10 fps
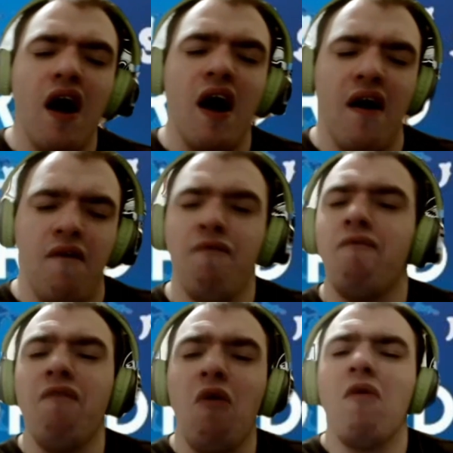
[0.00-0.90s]

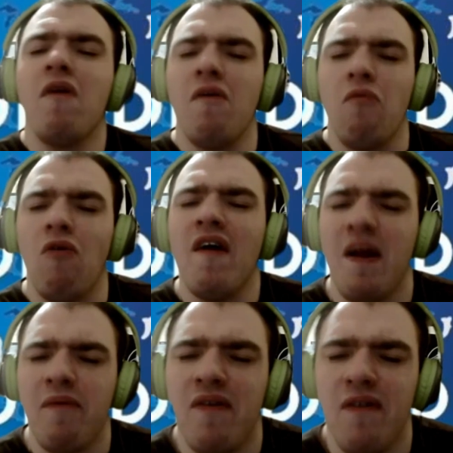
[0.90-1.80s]
4-1
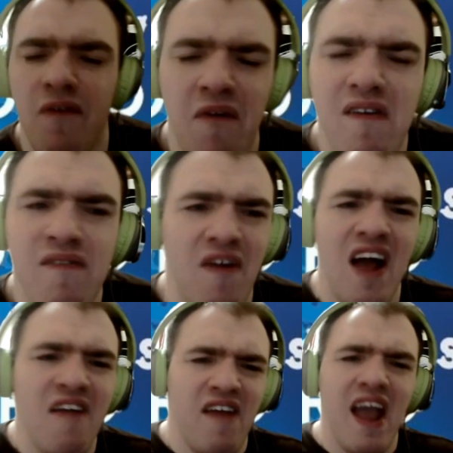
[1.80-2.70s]
after the first
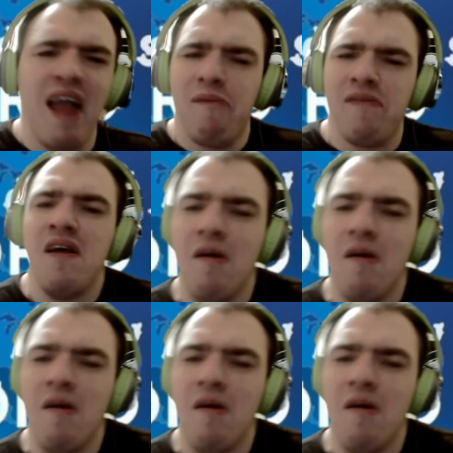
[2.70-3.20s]
5 games,